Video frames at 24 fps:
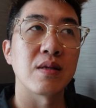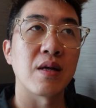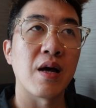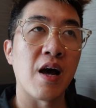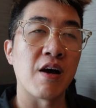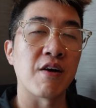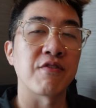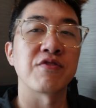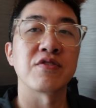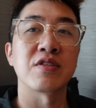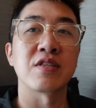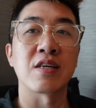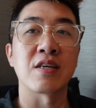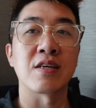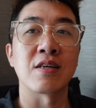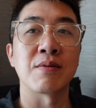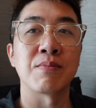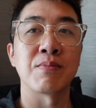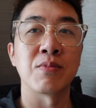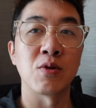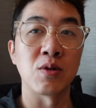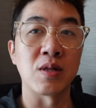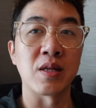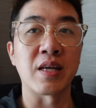after
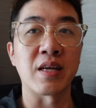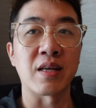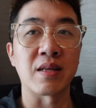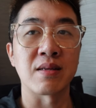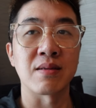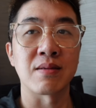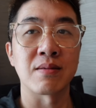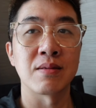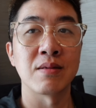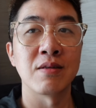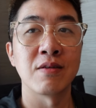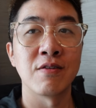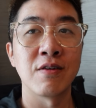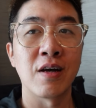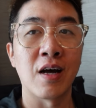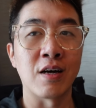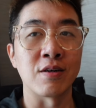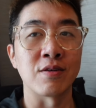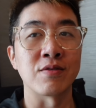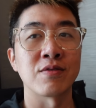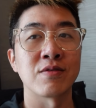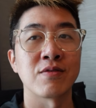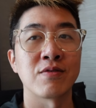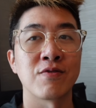pulling
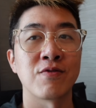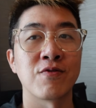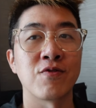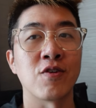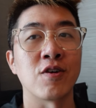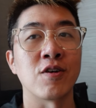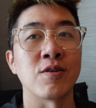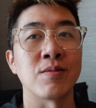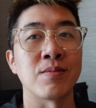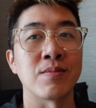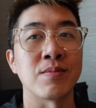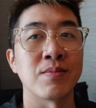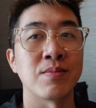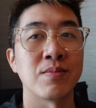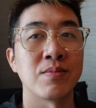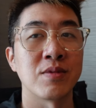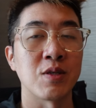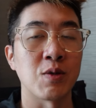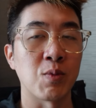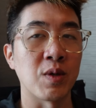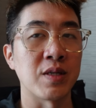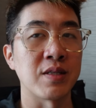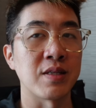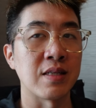out from
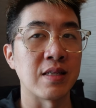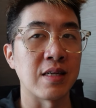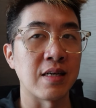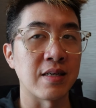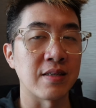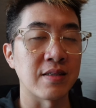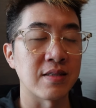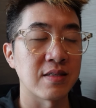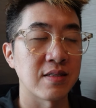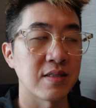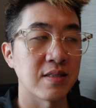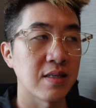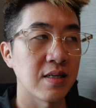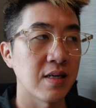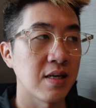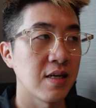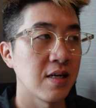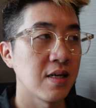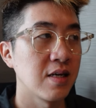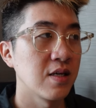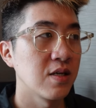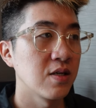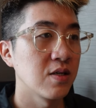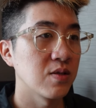the DaWanderlust.
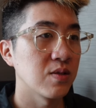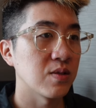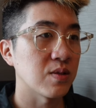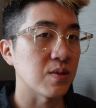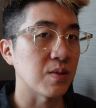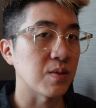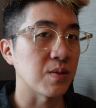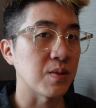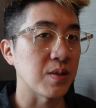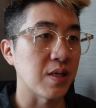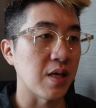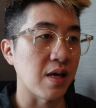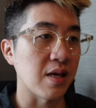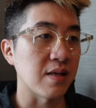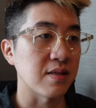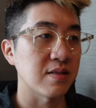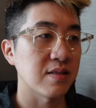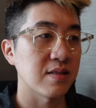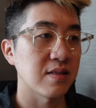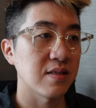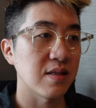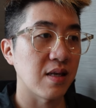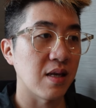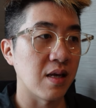So
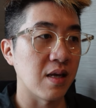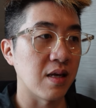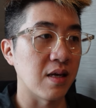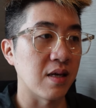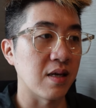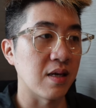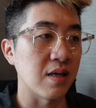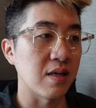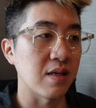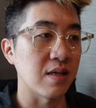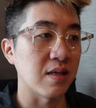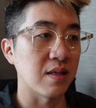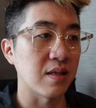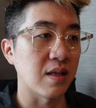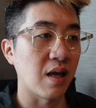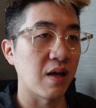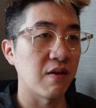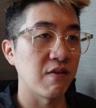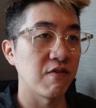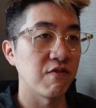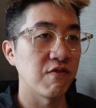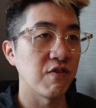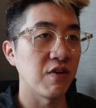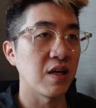yes, and I
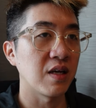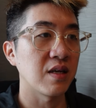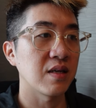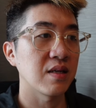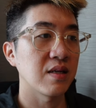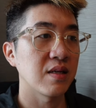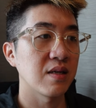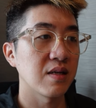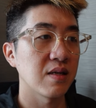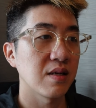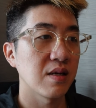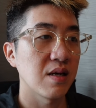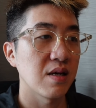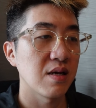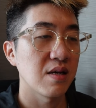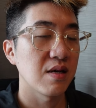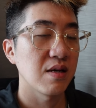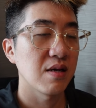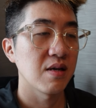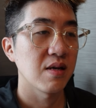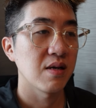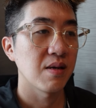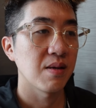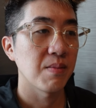think
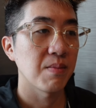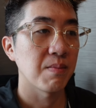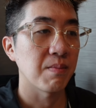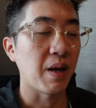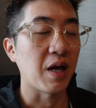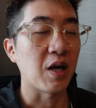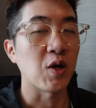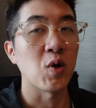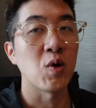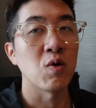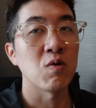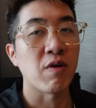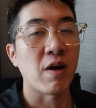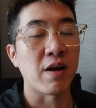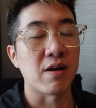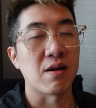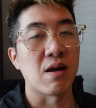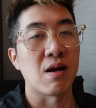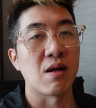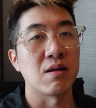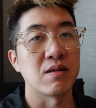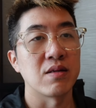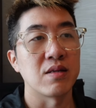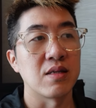my goal right
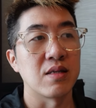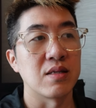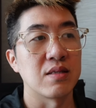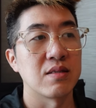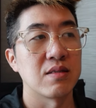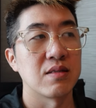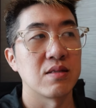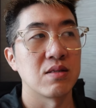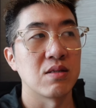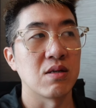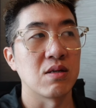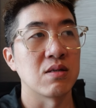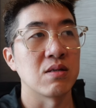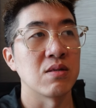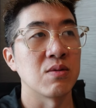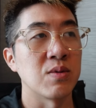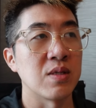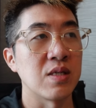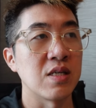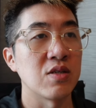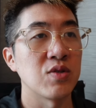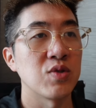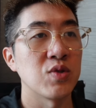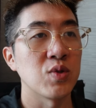now is not
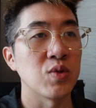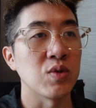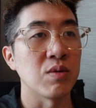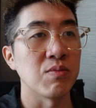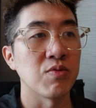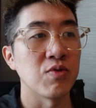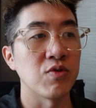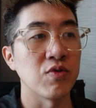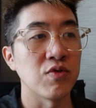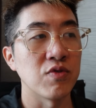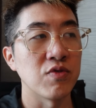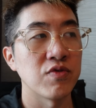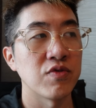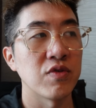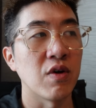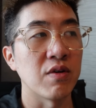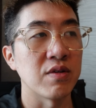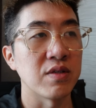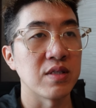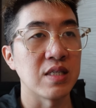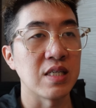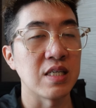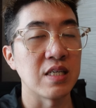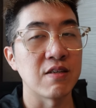only to improve on
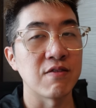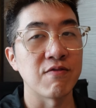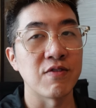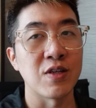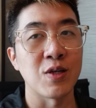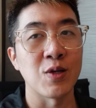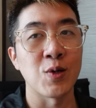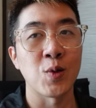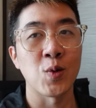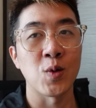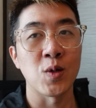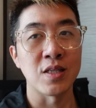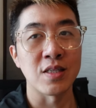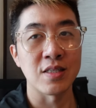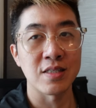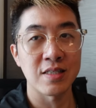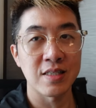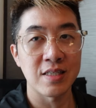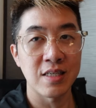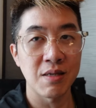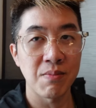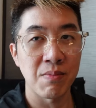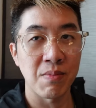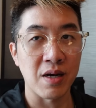the video
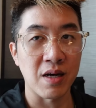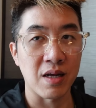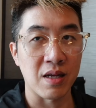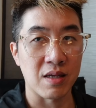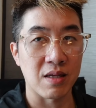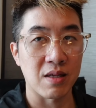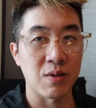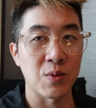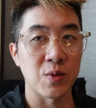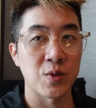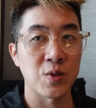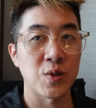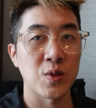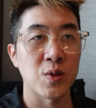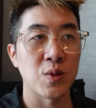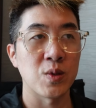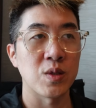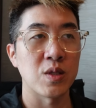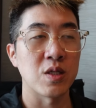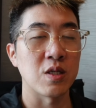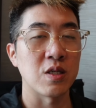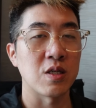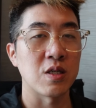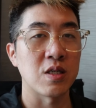quality, but also
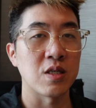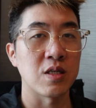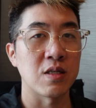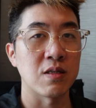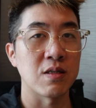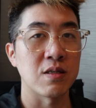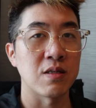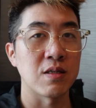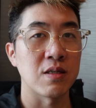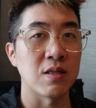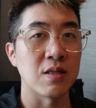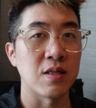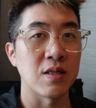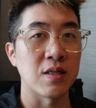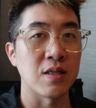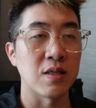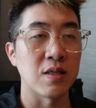the